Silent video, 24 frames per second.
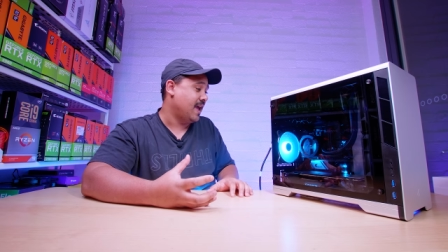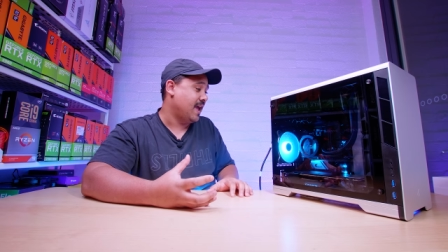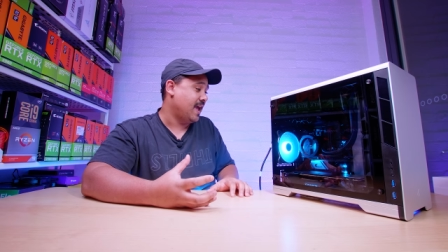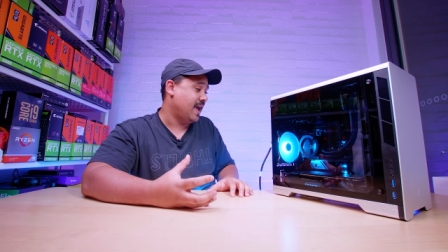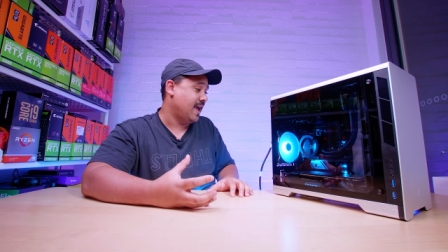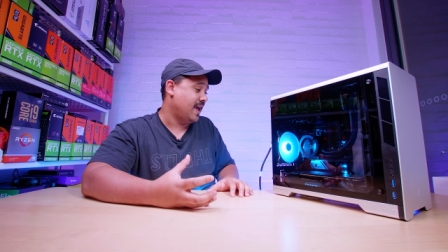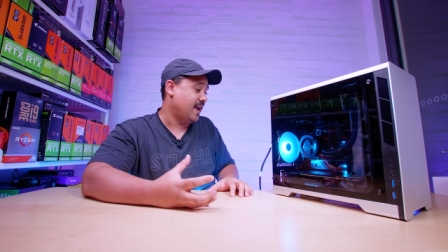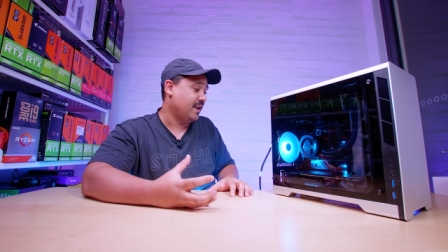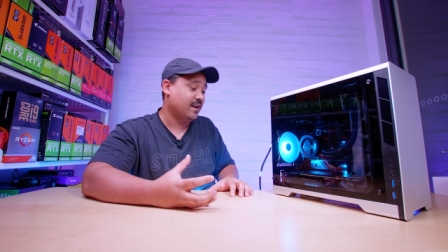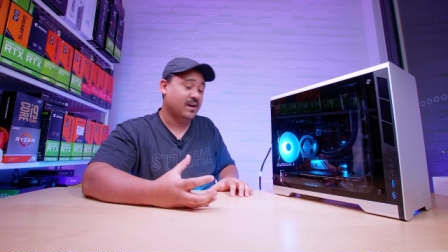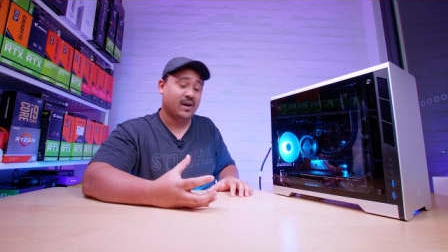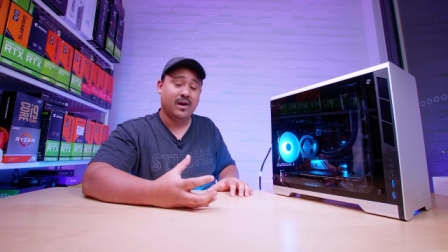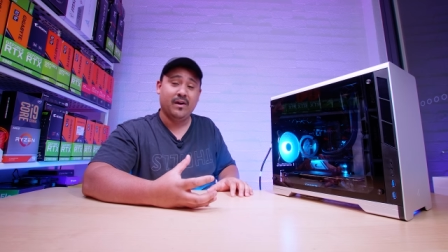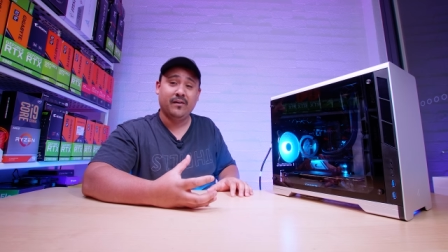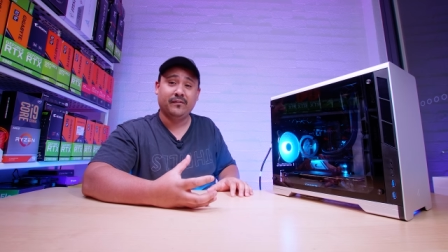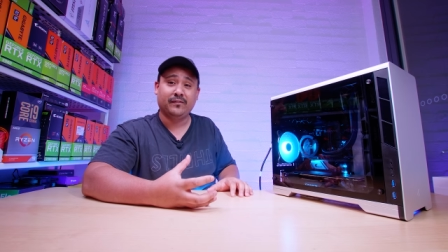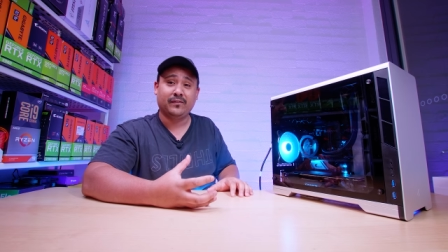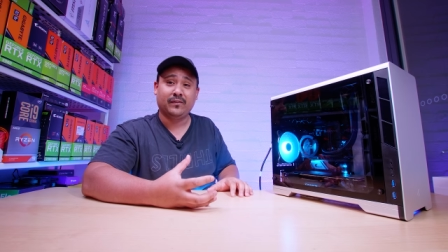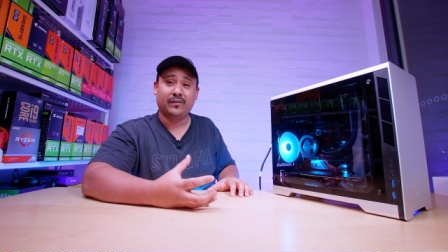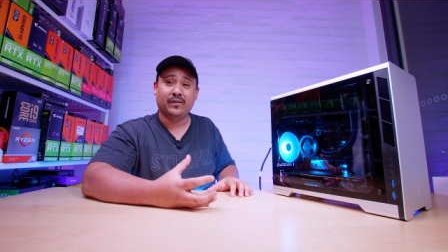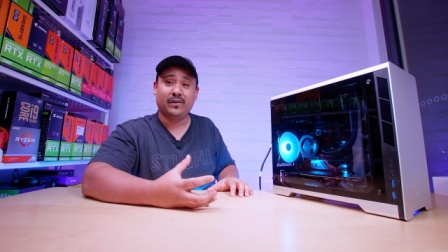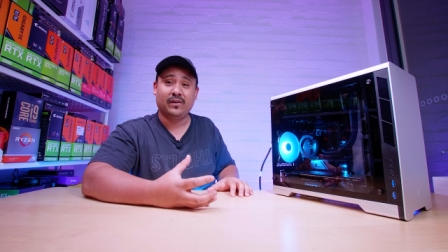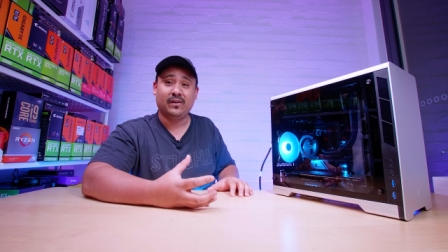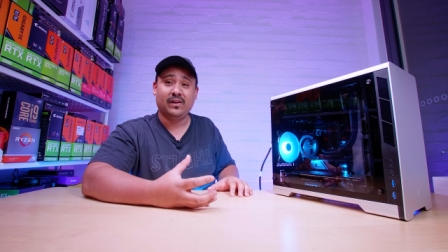And
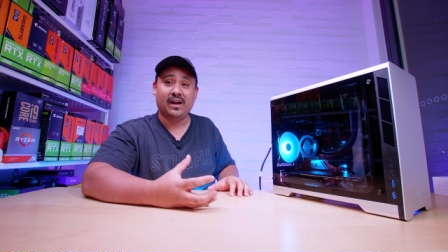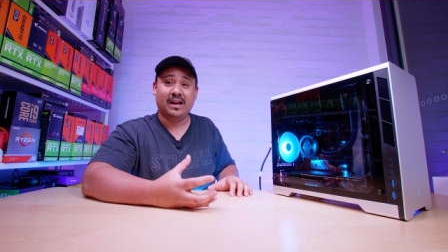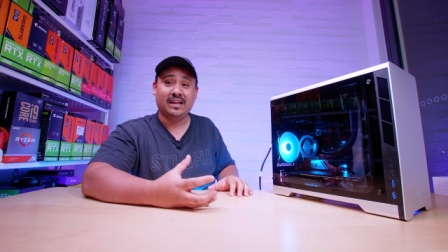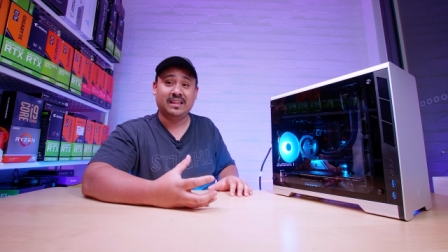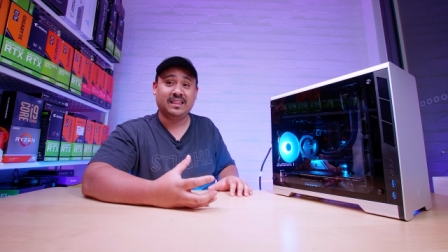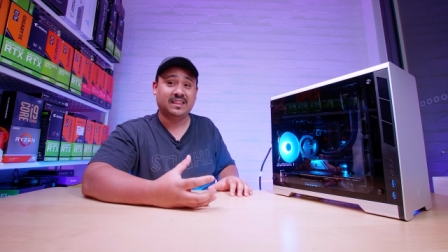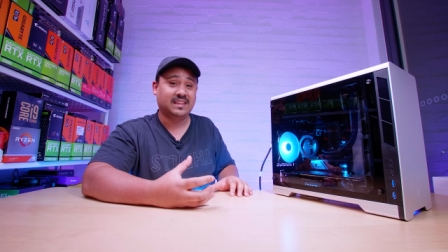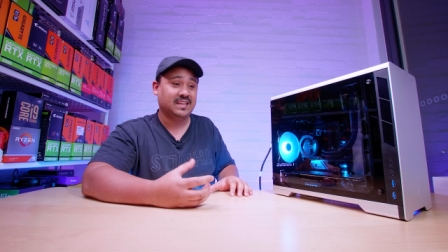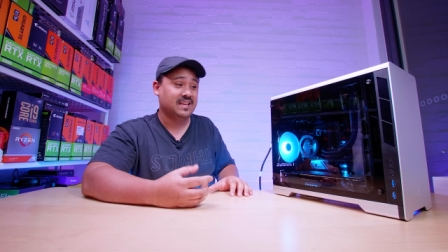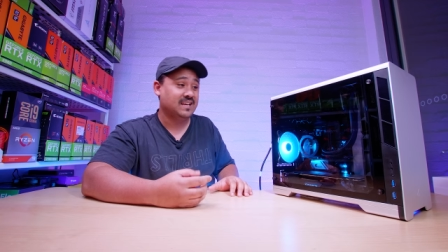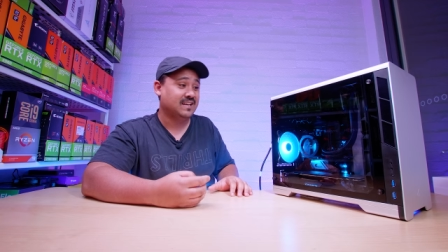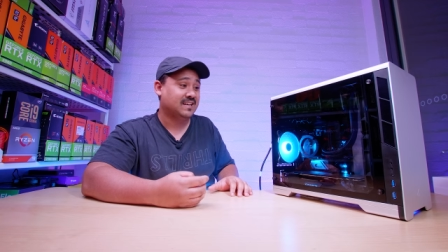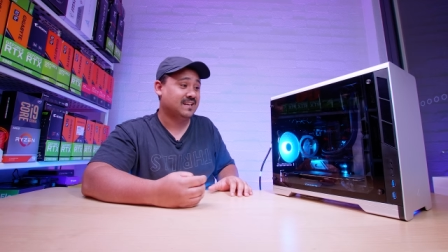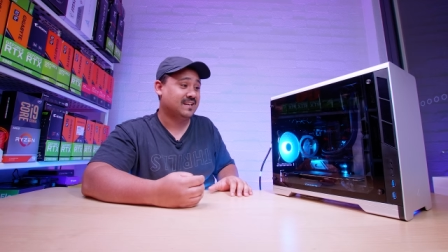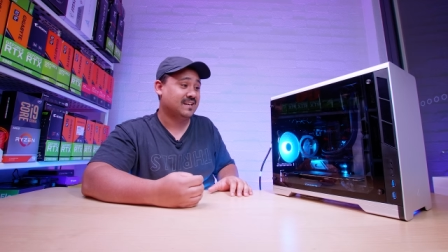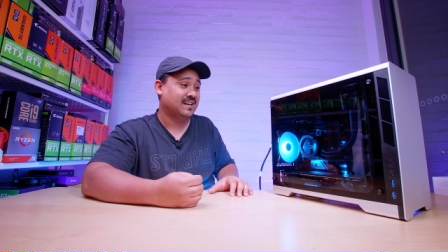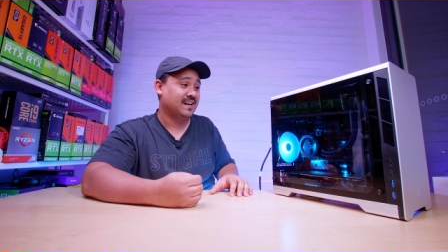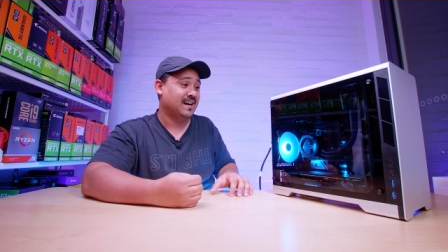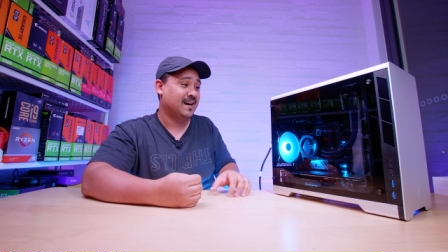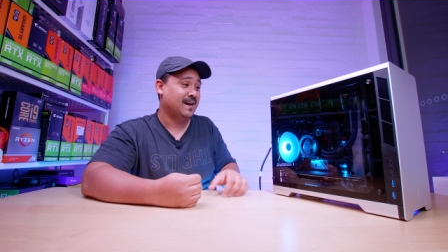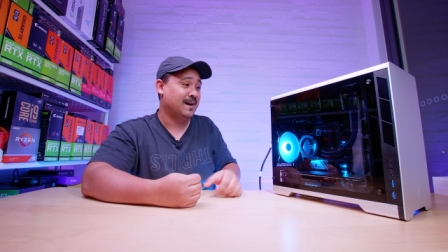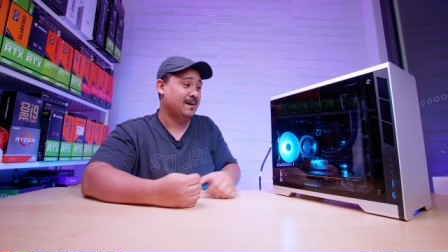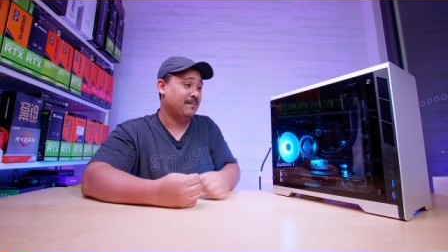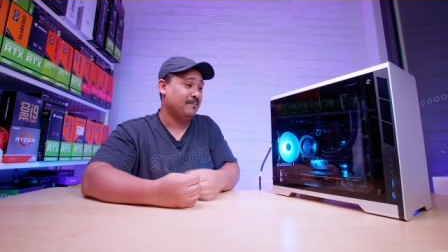overall, I think
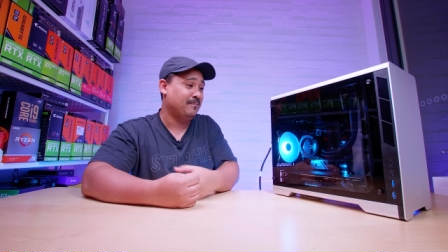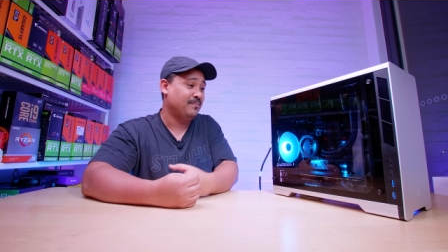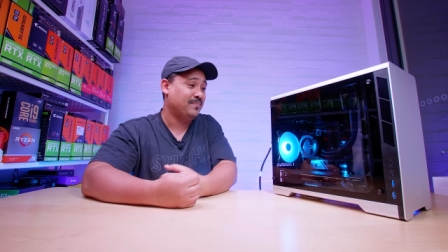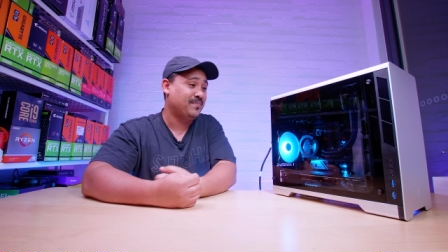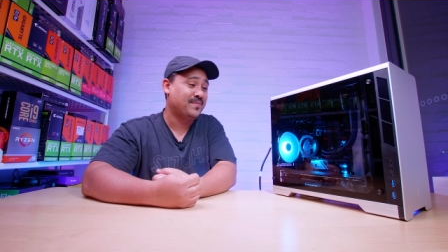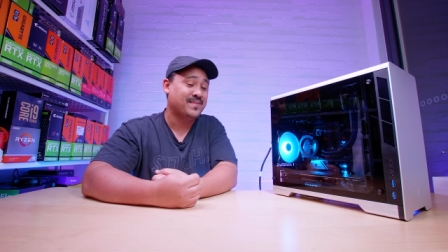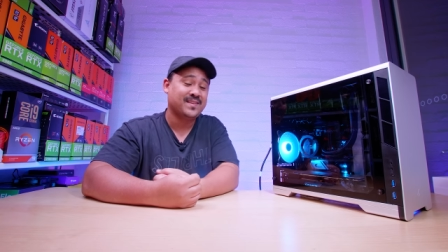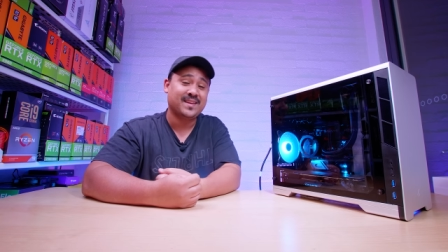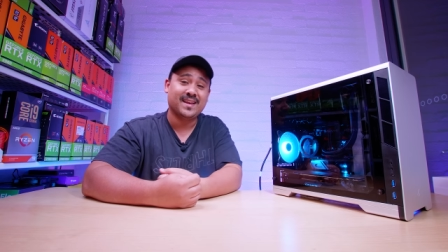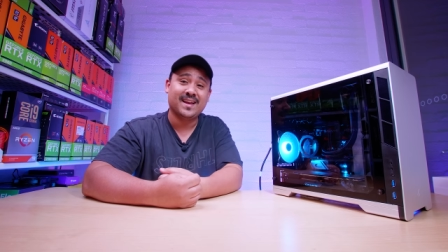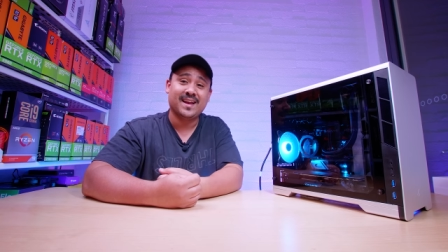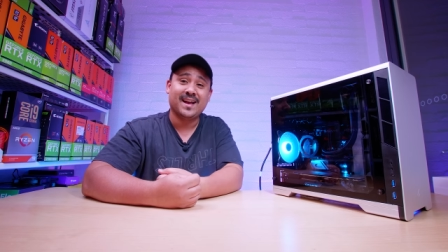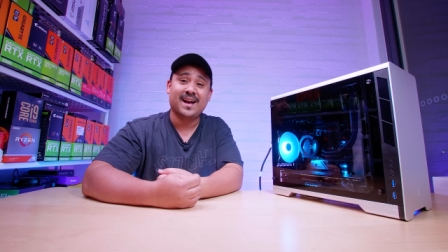I'm